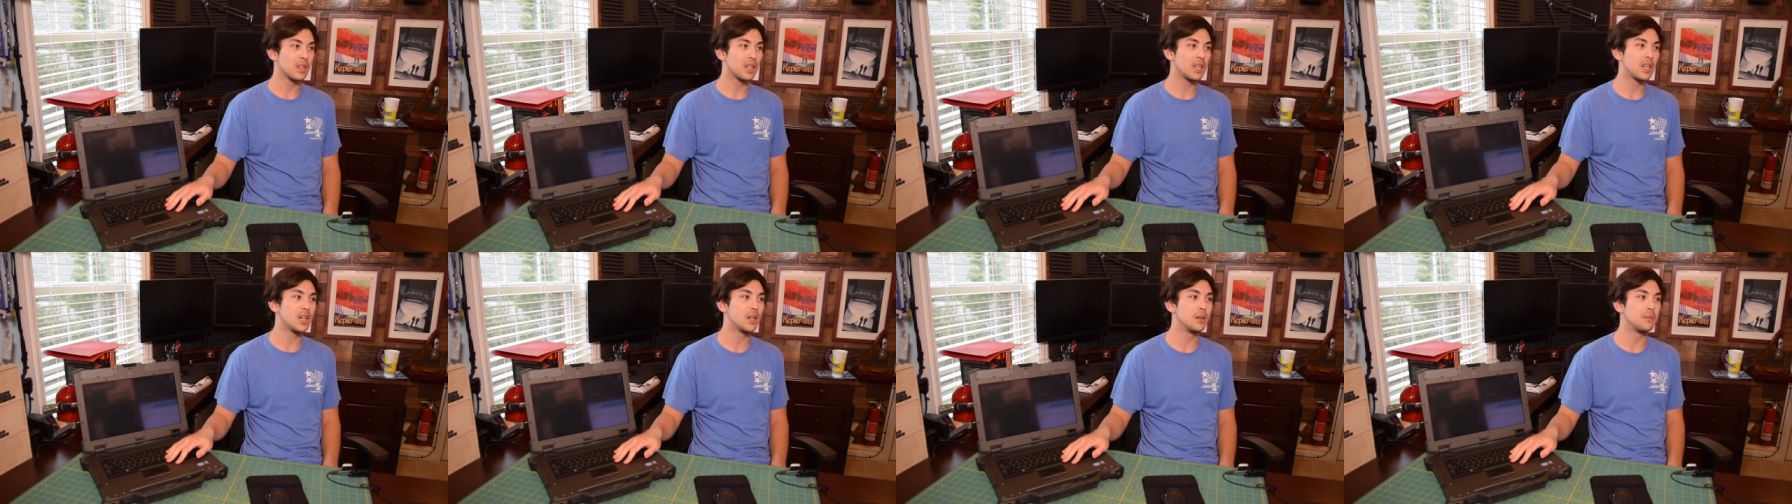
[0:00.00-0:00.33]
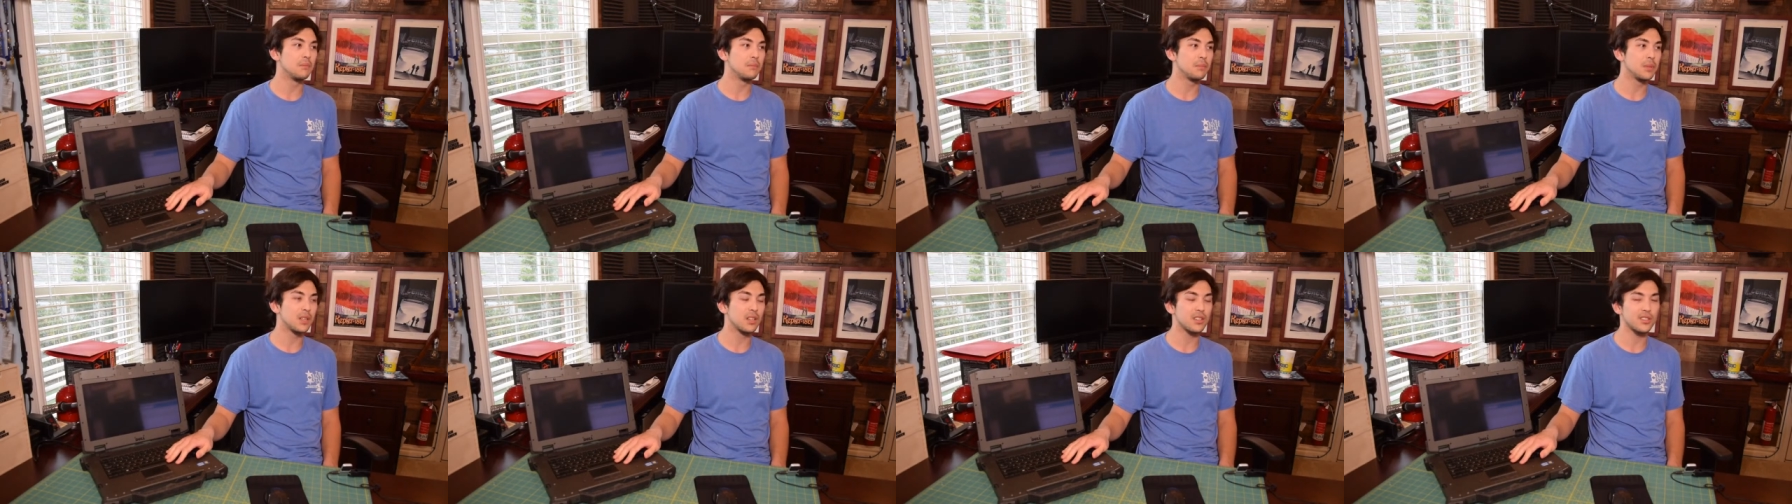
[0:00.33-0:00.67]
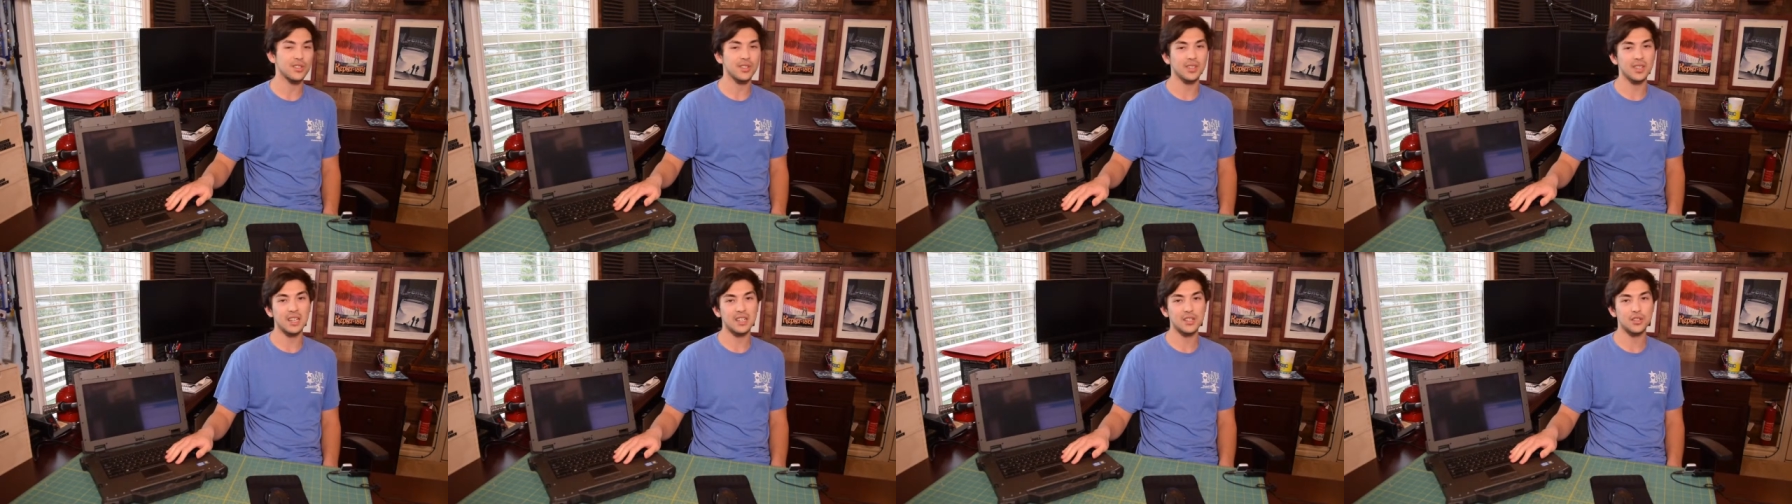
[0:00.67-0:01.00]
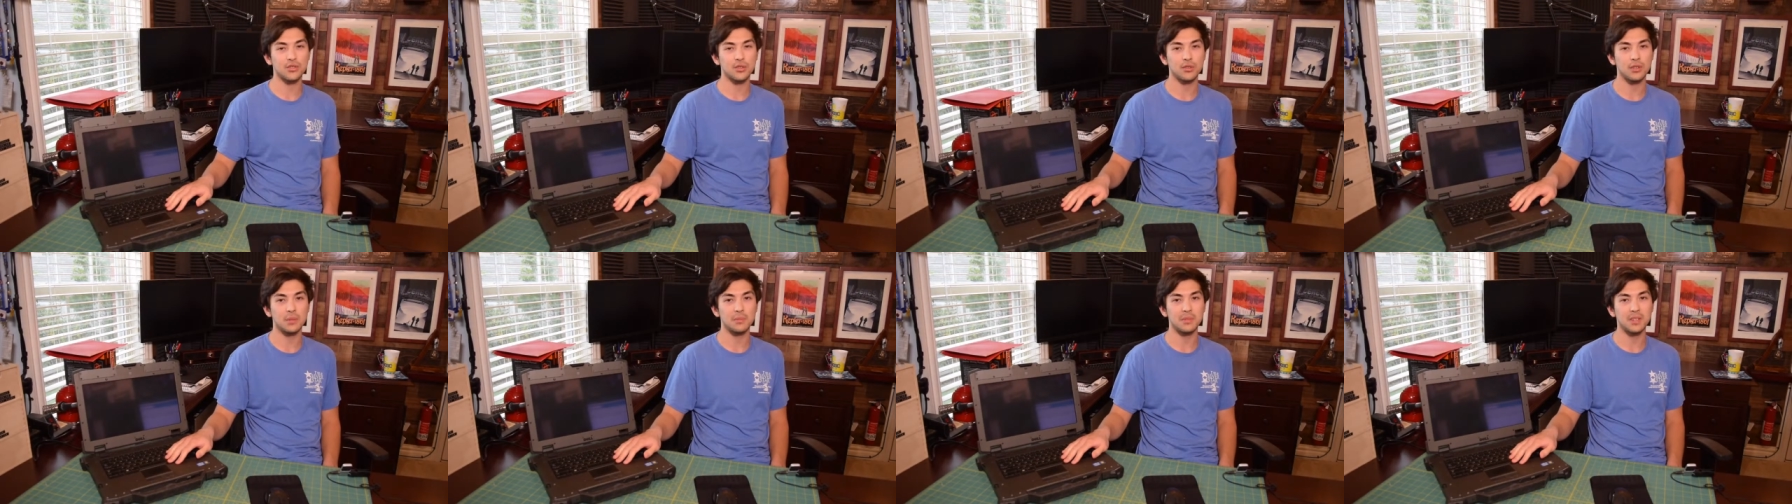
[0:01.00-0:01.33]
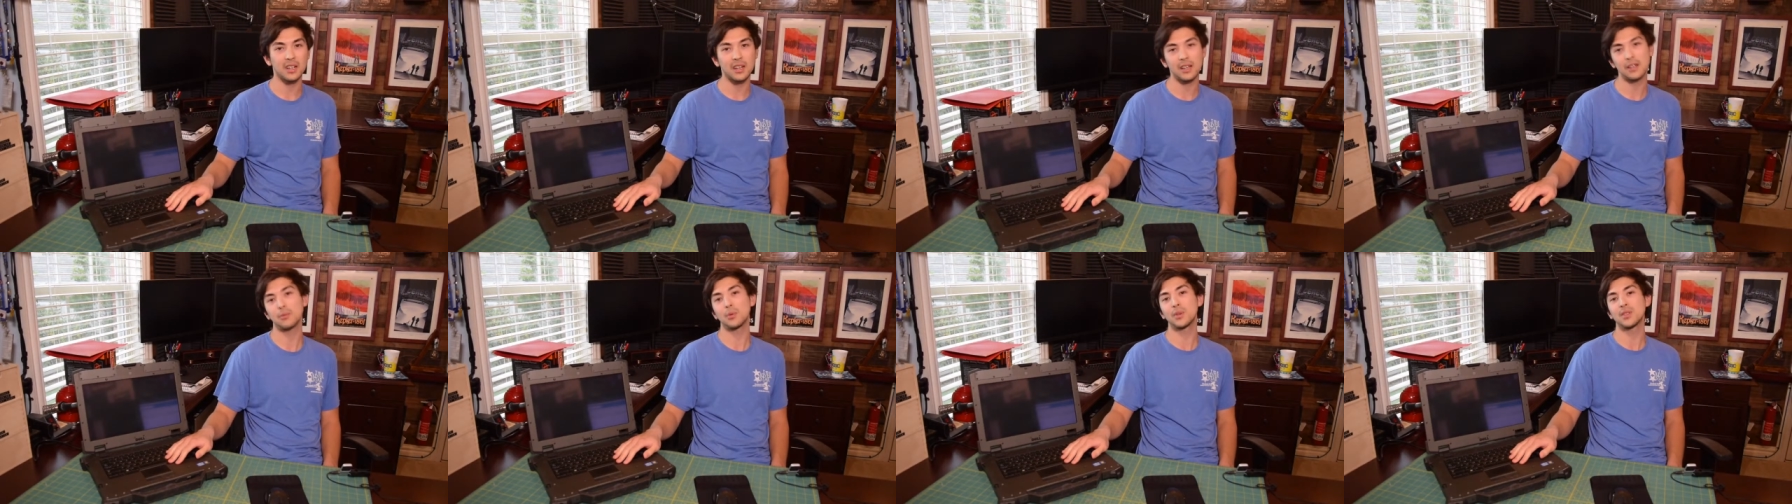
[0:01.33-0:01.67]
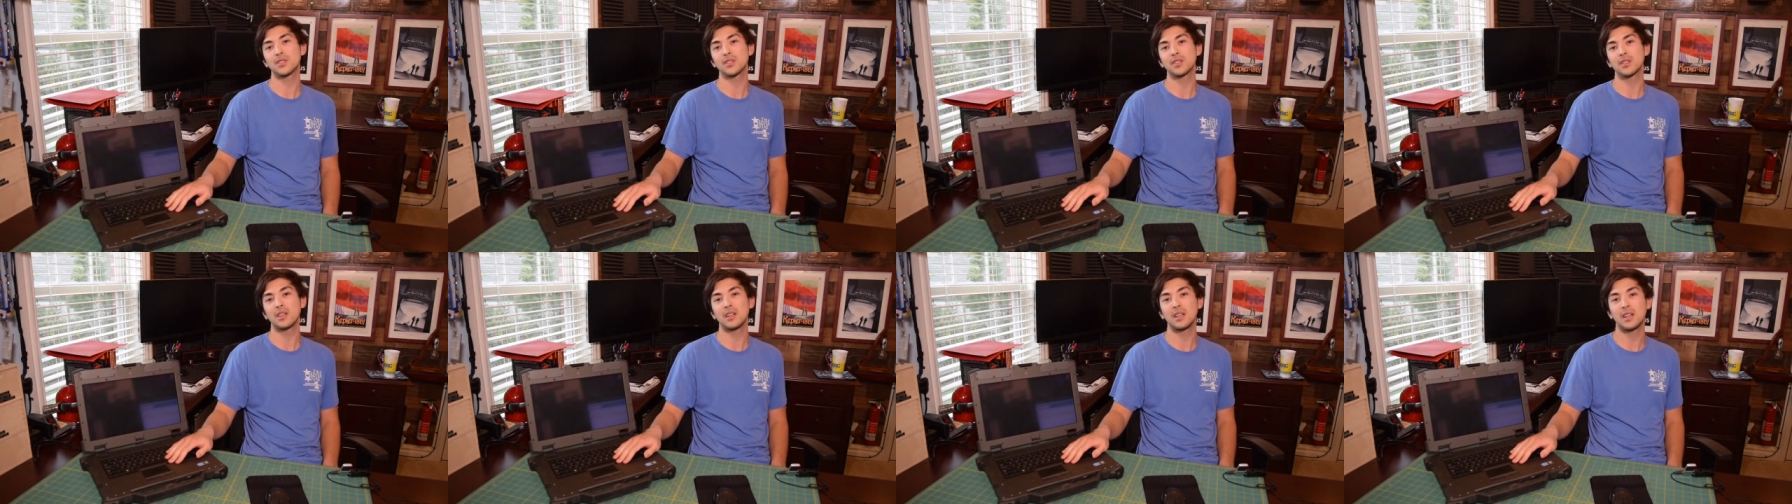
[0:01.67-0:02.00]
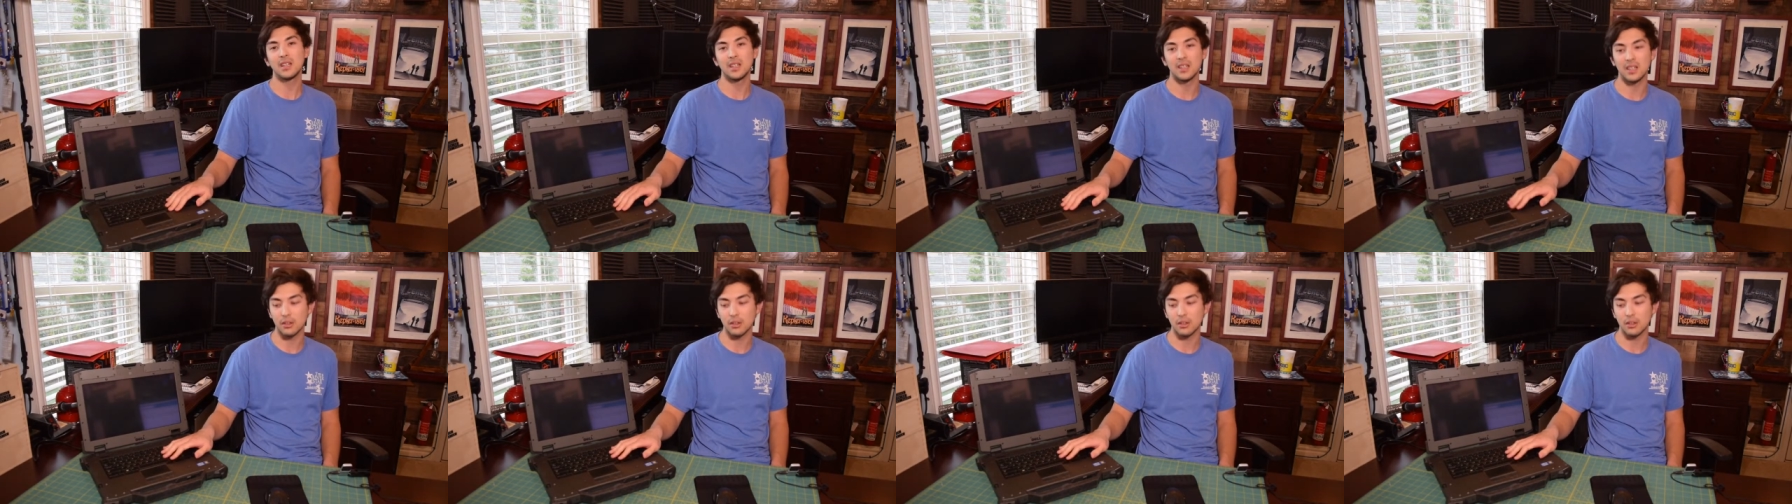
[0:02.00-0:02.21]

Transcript: Um, because the last stream died once again,